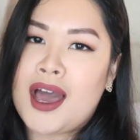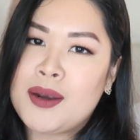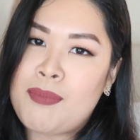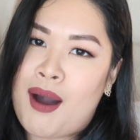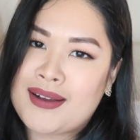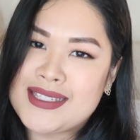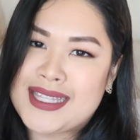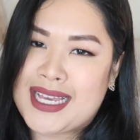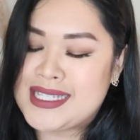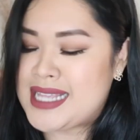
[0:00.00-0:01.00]
unbox
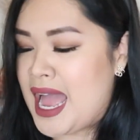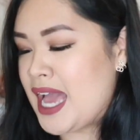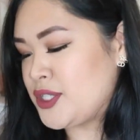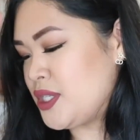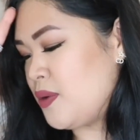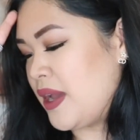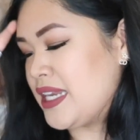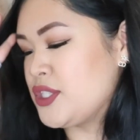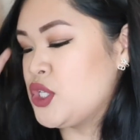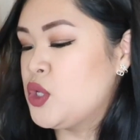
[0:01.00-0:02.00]
this. I actually
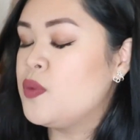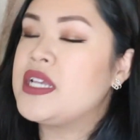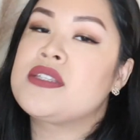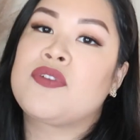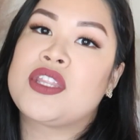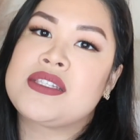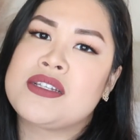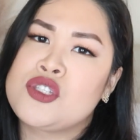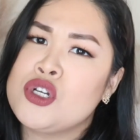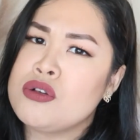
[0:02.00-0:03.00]
waited 2 weeks for this.
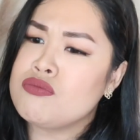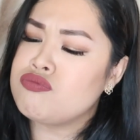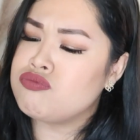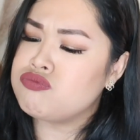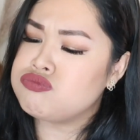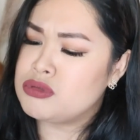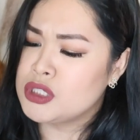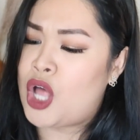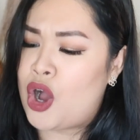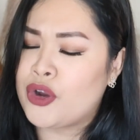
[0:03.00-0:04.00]
It took
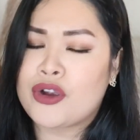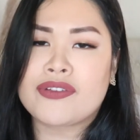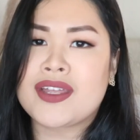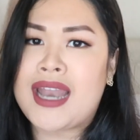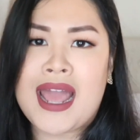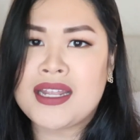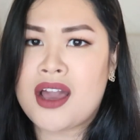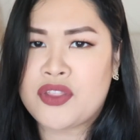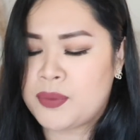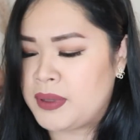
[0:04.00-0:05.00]
longer than any
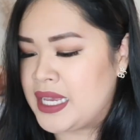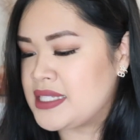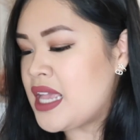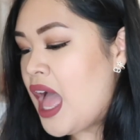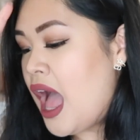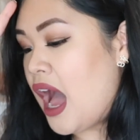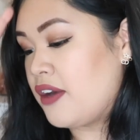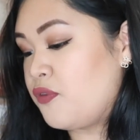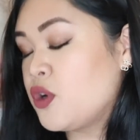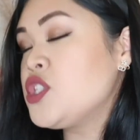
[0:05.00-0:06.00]
other place.
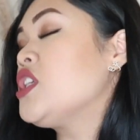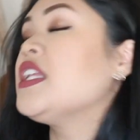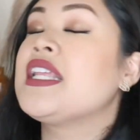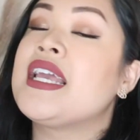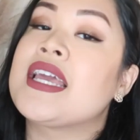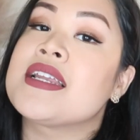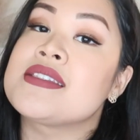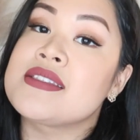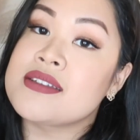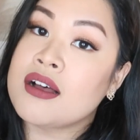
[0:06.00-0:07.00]
Unfortunately, it
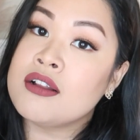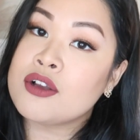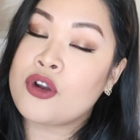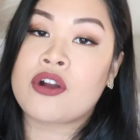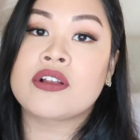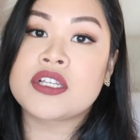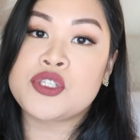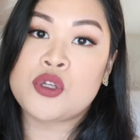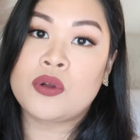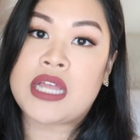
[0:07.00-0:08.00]
is still currently
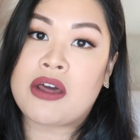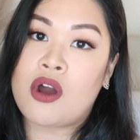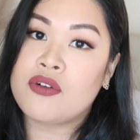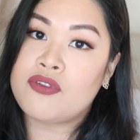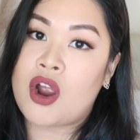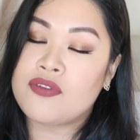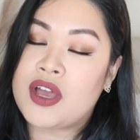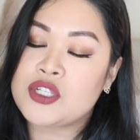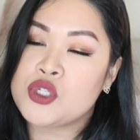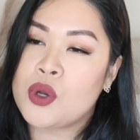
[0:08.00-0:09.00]
sold out on
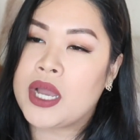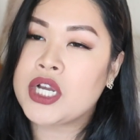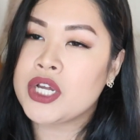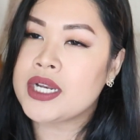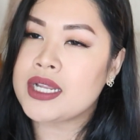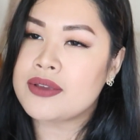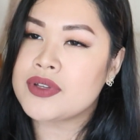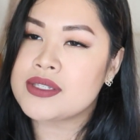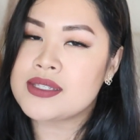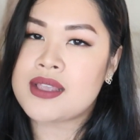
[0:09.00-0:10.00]
Farfetch, so I couldn't even